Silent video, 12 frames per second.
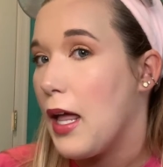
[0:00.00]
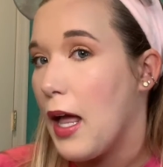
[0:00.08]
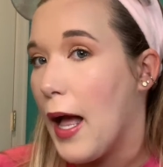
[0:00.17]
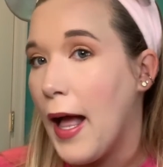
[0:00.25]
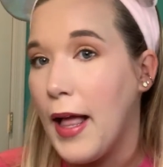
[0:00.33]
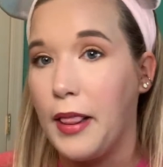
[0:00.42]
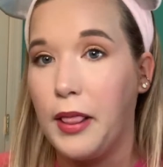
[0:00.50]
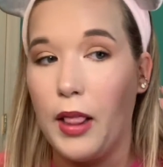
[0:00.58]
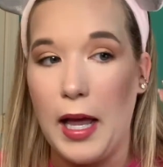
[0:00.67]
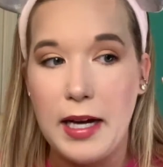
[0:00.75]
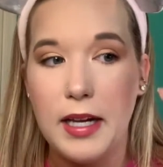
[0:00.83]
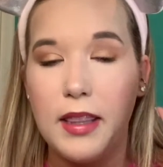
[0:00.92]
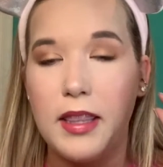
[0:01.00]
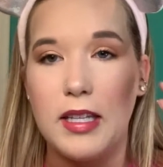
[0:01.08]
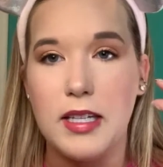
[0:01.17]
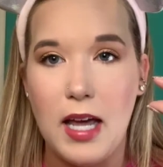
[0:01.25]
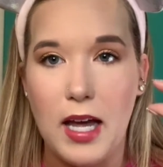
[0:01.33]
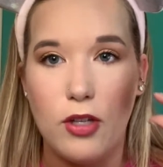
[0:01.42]
I like the
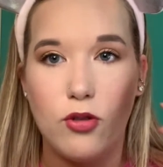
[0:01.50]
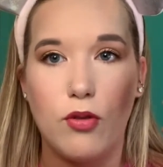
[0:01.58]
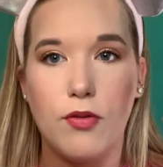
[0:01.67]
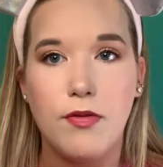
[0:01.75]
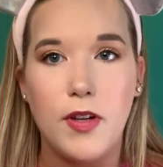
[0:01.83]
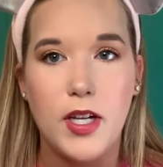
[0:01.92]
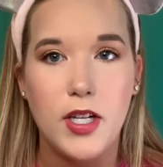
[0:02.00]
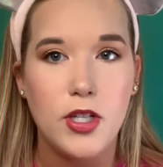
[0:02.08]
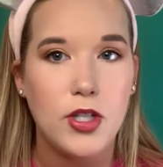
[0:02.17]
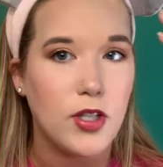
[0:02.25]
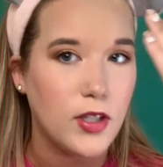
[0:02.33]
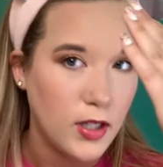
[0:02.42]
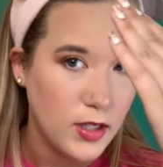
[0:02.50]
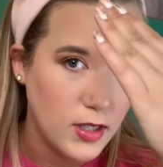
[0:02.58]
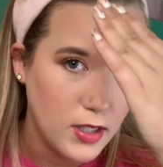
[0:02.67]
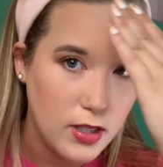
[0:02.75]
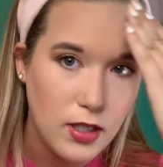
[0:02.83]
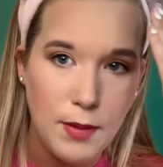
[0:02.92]
natural finish because
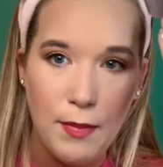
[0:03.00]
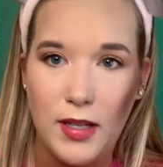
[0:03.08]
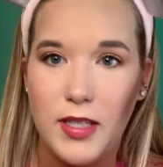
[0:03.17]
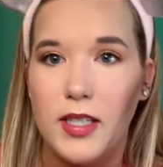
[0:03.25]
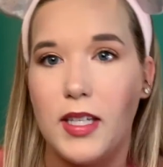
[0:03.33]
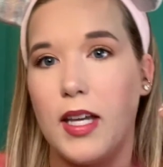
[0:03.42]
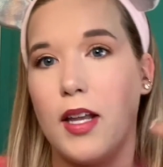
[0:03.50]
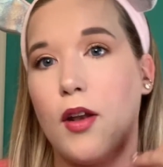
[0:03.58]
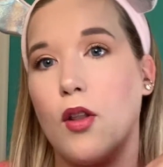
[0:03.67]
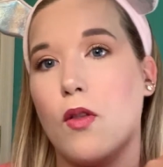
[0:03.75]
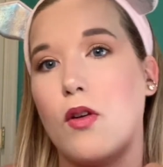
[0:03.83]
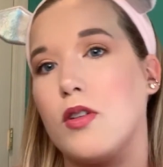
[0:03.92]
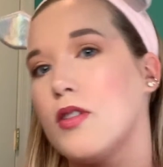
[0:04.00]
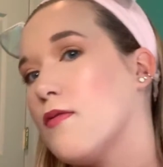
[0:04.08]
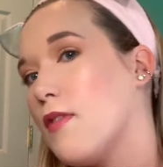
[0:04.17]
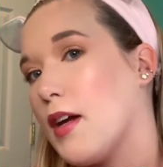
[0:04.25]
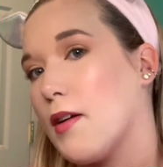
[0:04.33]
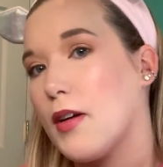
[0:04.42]
my skin looks
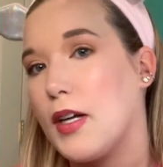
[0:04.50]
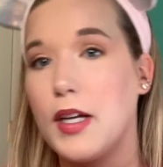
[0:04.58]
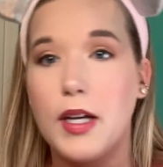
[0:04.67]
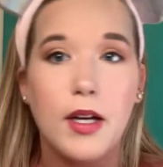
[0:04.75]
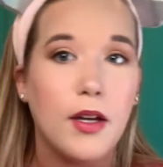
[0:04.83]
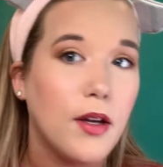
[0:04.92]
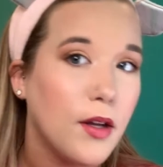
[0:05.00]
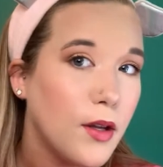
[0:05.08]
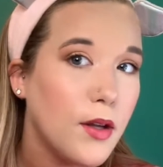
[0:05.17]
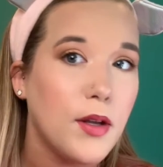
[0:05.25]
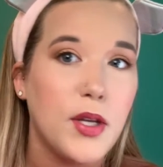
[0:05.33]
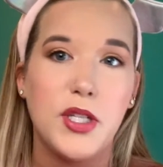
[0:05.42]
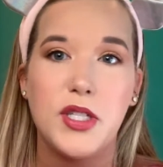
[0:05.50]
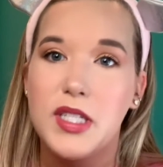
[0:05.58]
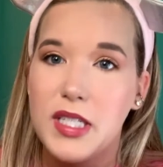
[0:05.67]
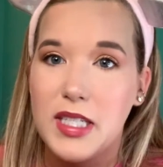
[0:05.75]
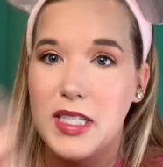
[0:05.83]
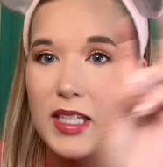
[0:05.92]
very
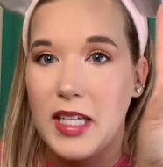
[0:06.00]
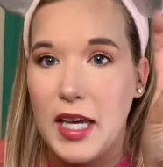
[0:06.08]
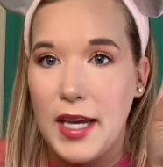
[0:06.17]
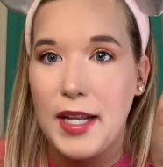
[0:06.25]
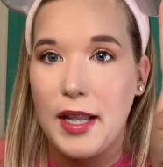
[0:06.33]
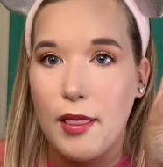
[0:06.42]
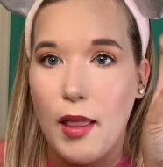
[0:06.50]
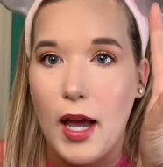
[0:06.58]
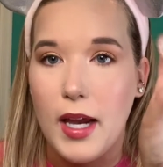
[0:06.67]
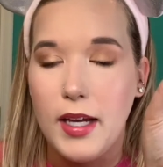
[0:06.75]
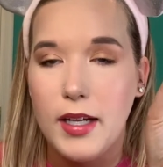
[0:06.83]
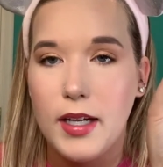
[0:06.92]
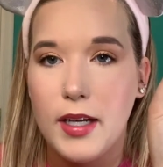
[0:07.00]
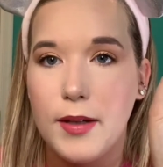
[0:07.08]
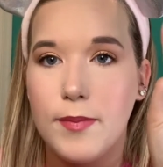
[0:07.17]
skin-like.